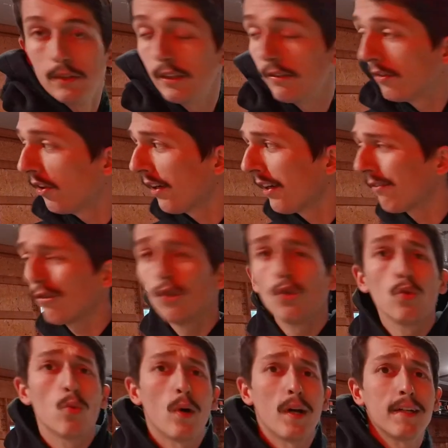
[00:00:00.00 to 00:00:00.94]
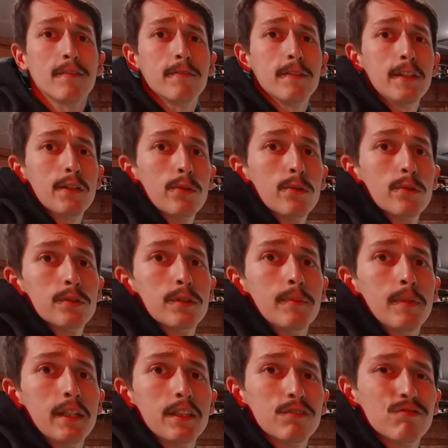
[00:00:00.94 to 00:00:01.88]
Even though I have two white vehicles, it
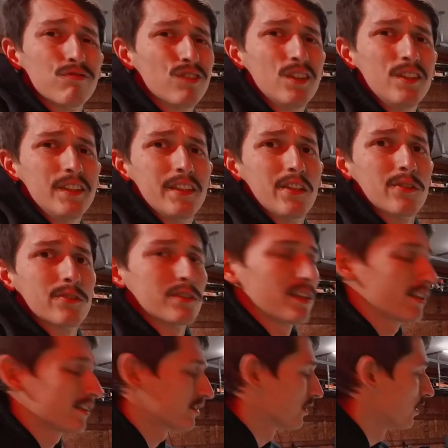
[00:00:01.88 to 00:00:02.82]
makes really no sense.